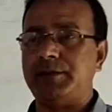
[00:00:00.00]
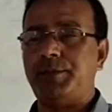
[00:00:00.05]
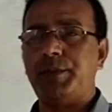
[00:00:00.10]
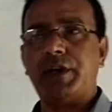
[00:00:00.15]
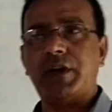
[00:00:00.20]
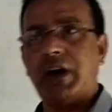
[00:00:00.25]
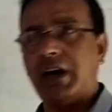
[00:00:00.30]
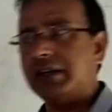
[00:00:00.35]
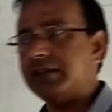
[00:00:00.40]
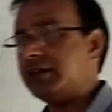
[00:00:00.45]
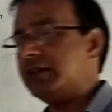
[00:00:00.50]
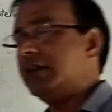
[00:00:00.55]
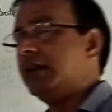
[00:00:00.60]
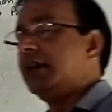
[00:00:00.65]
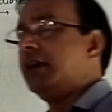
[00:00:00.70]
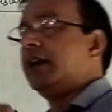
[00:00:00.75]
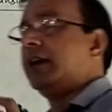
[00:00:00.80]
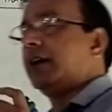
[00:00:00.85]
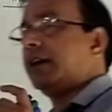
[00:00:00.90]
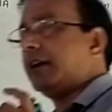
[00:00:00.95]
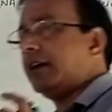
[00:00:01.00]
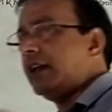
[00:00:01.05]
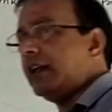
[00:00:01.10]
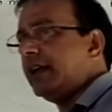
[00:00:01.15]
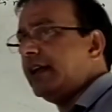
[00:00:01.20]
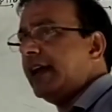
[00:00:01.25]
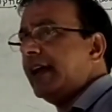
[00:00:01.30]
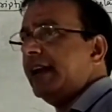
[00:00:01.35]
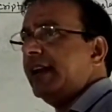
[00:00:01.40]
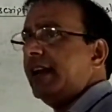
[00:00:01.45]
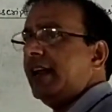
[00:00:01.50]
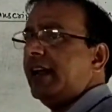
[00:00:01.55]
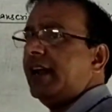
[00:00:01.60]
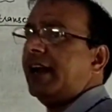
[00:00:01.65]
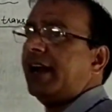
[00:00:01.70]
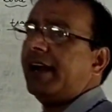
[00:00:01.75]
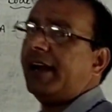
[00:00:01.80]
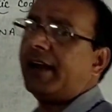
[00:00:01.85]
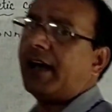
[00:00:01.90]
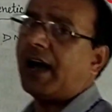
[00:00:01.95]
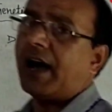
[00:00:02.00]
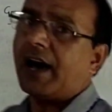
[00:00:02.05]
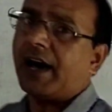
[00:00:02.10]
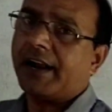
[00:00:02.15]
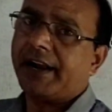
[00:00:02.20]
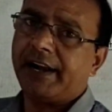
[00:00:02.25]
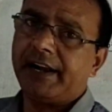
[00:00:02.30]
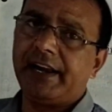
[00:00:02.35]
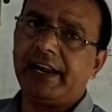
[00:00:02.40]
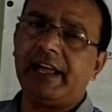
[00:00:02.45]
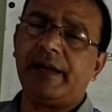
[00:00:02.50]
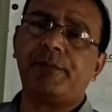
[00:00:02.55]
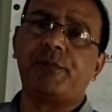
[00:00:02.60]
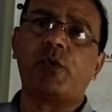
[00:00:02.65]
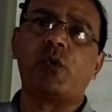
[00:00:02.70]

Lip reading: Because DNA and RNA